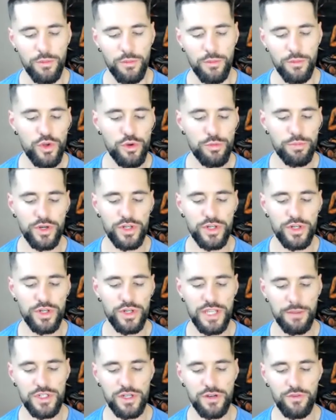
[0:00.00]
from a new
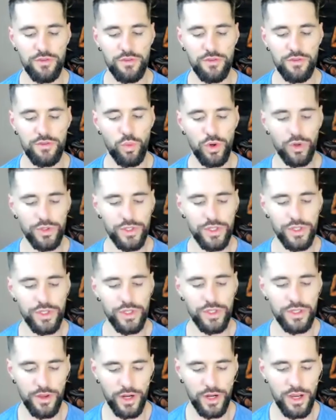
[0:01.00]
perception of the
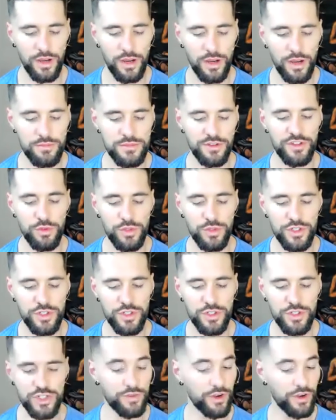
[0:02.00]
world, there comes a
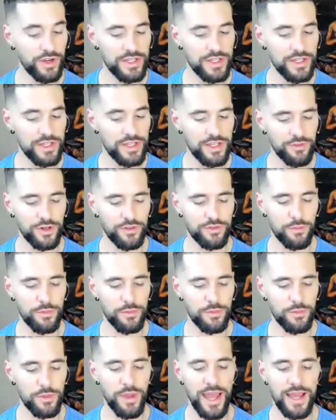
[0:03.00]
future very
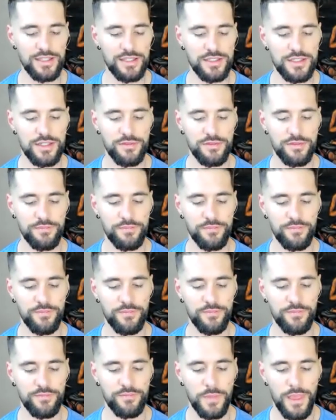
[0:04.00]
different from the past.
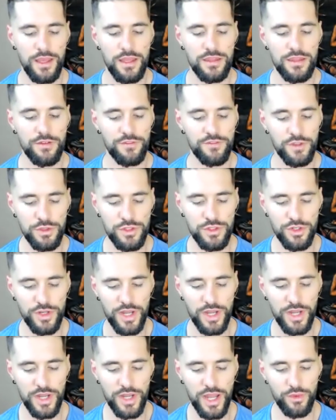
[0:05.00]
The
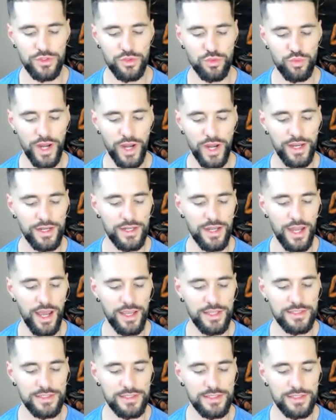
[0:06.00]
future now is
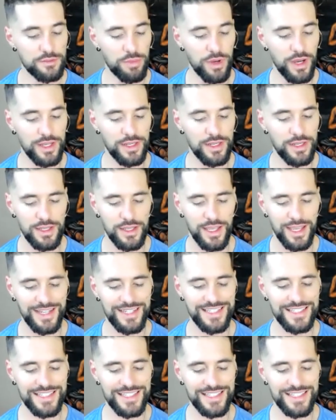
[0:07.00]
recognized as but
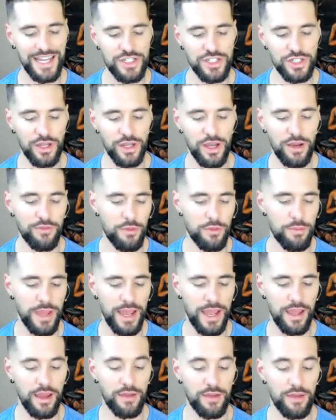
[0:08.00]
extension of
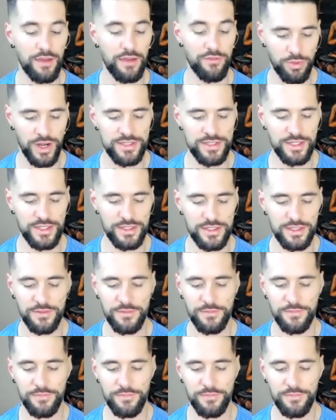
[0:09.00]
the, of the present.